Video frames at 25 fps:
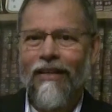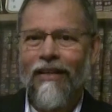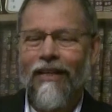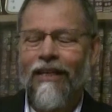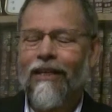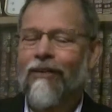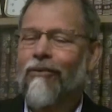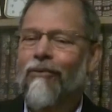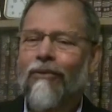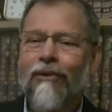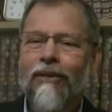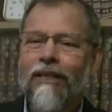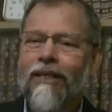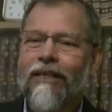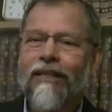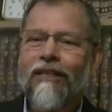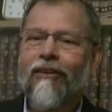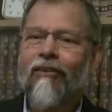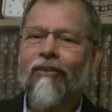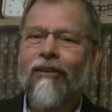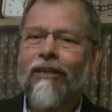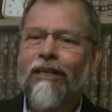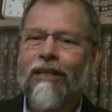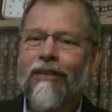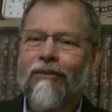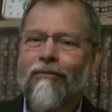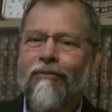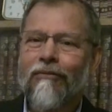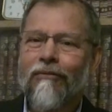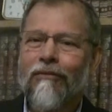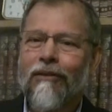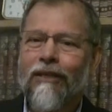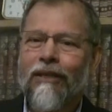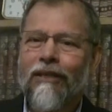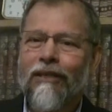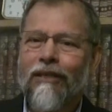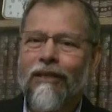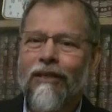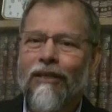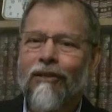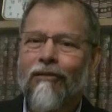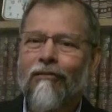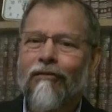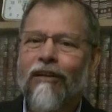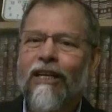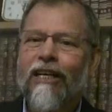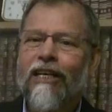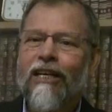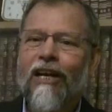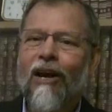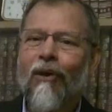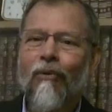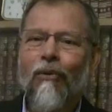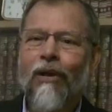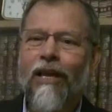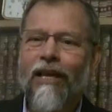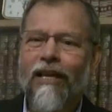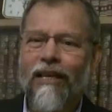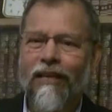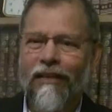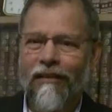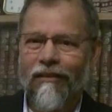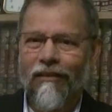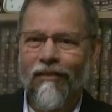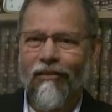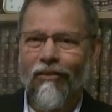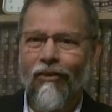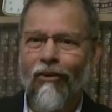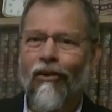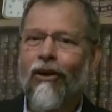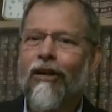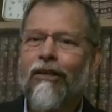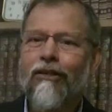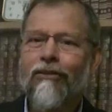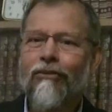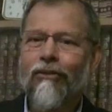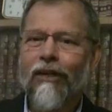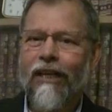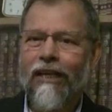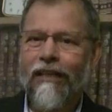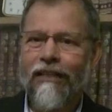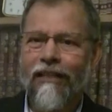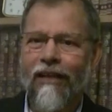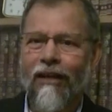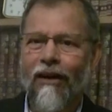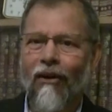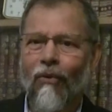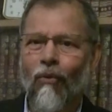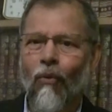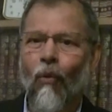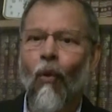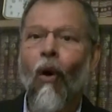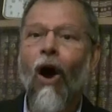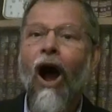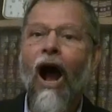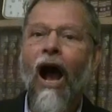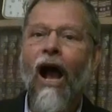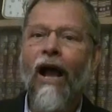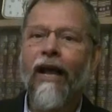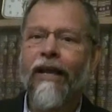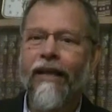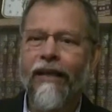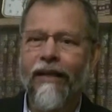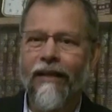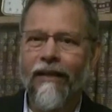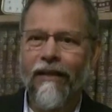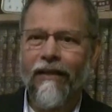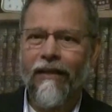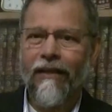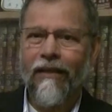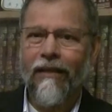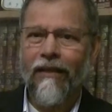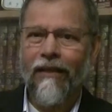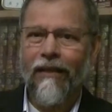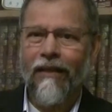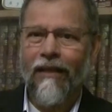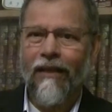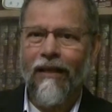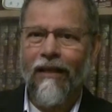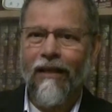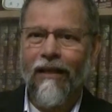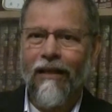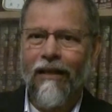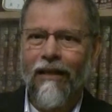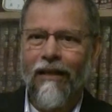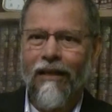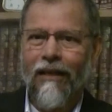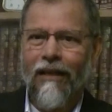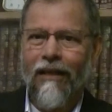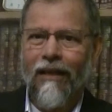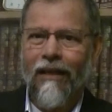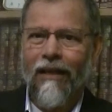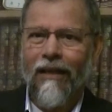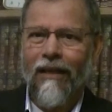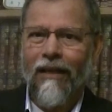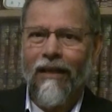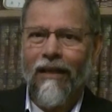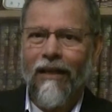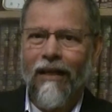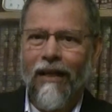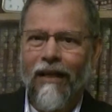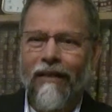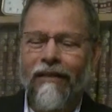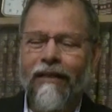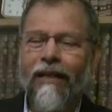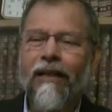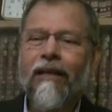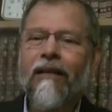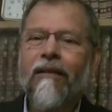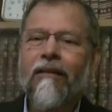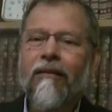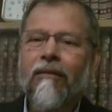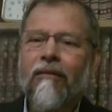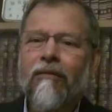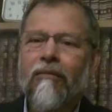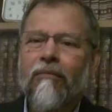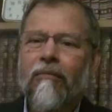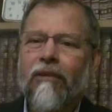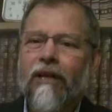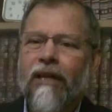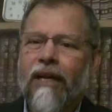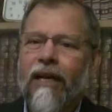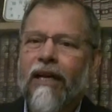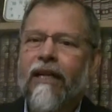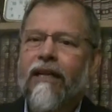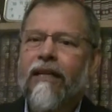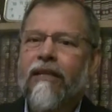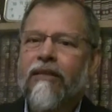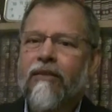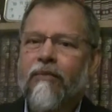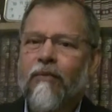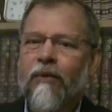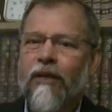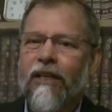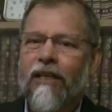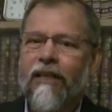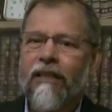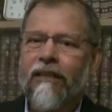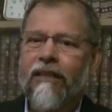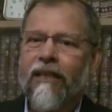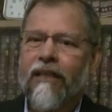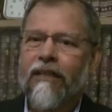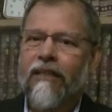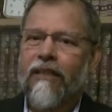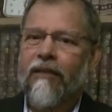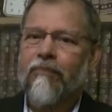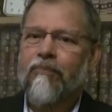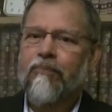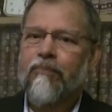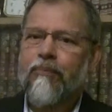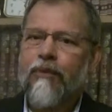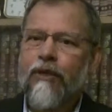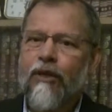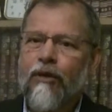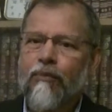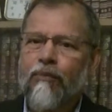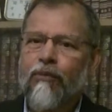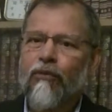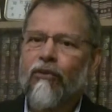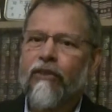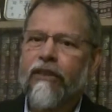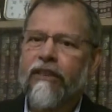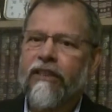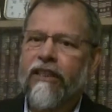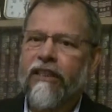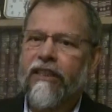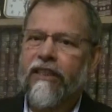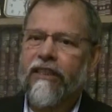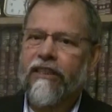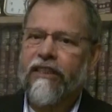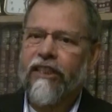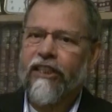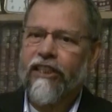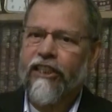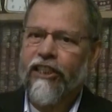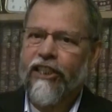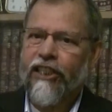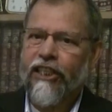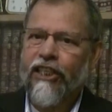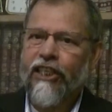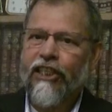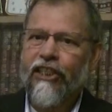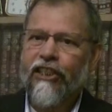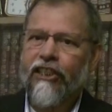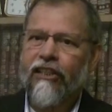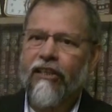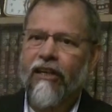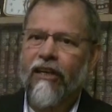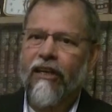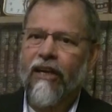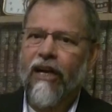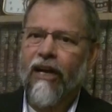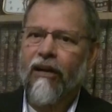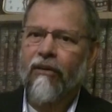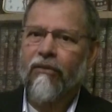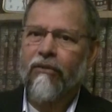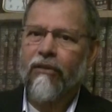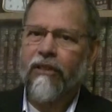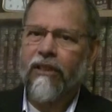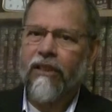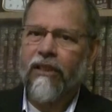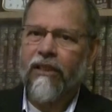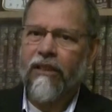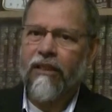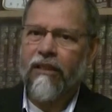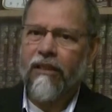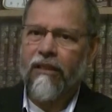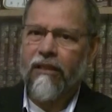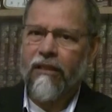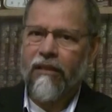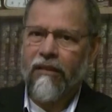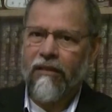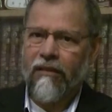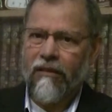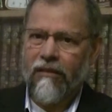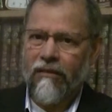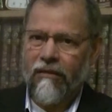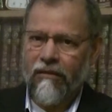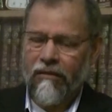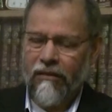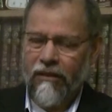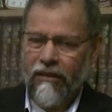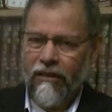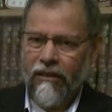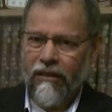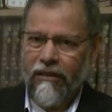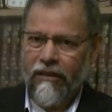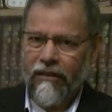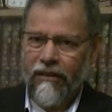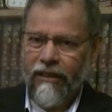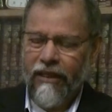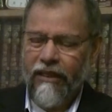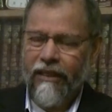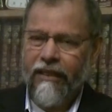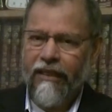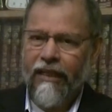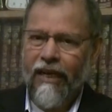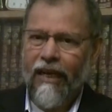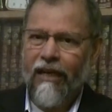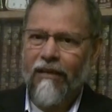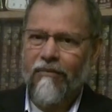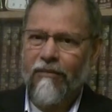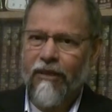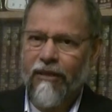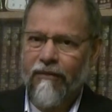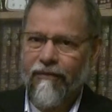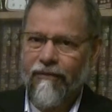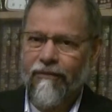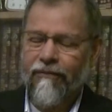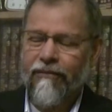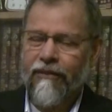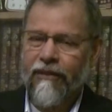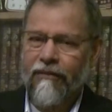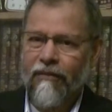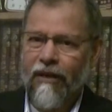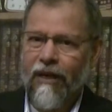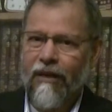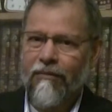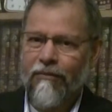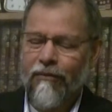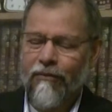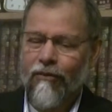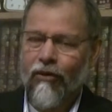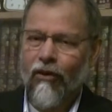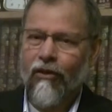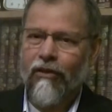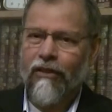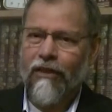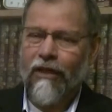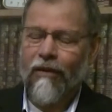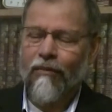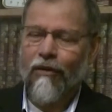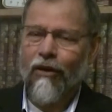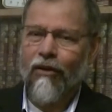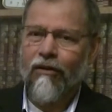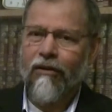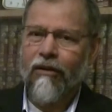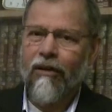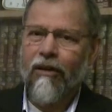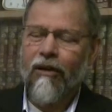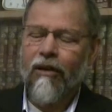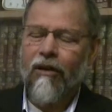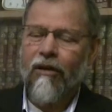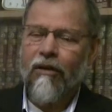It went away altogether. Why? And then we can explain that the people, the generation now, the in that time, in, I'm talking about